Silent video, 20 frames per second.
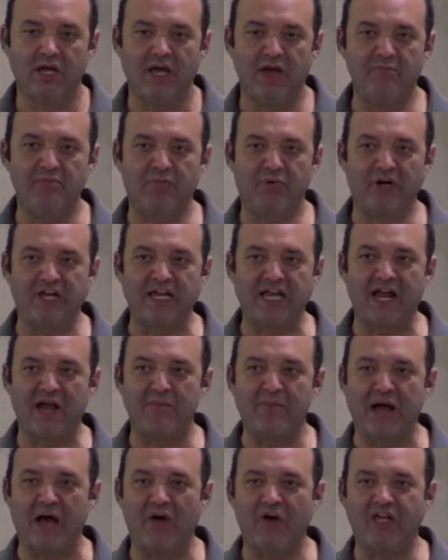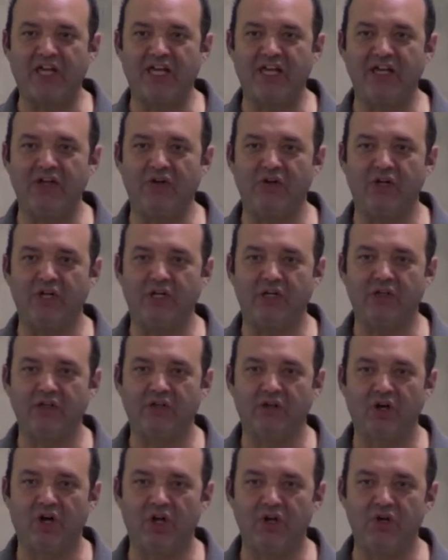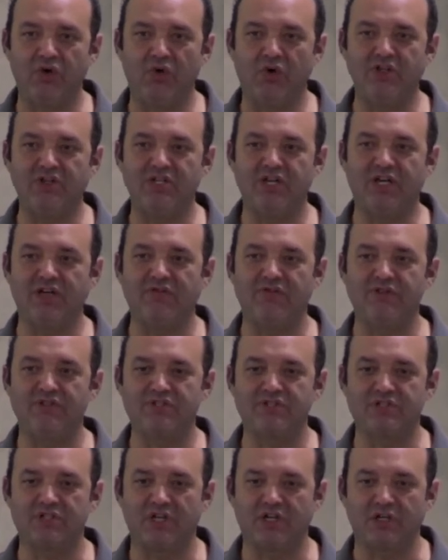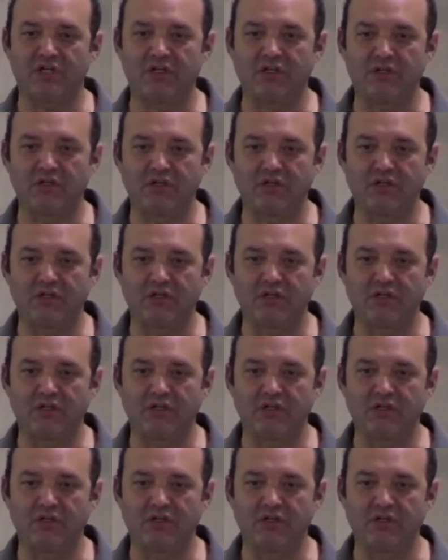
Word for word: and bringing about healing, anointing of the sick.